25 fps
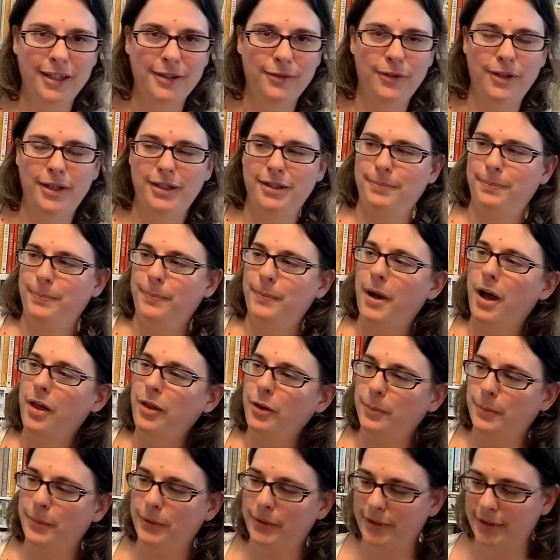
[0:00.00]
these other
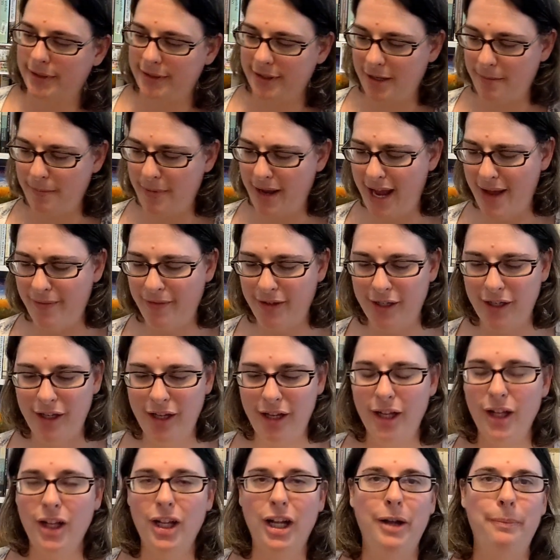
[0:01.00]
books, I have
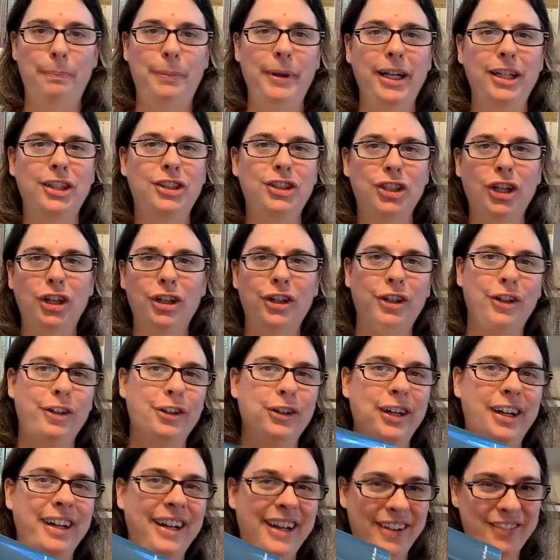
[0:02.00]
a big chunker
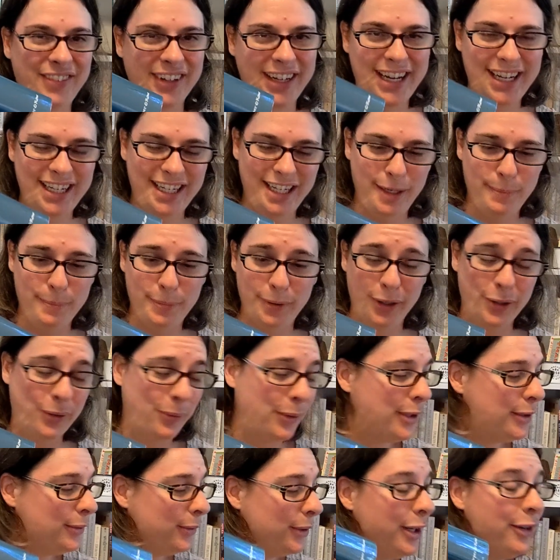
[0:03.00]
of a Kennedy book,
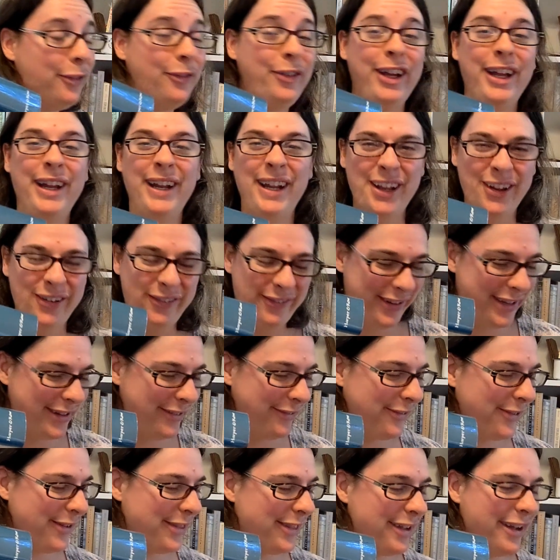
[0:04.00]
which would have fit
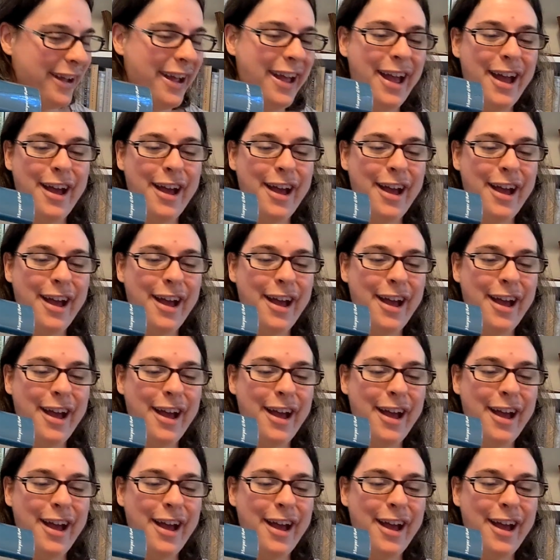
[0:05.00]
for the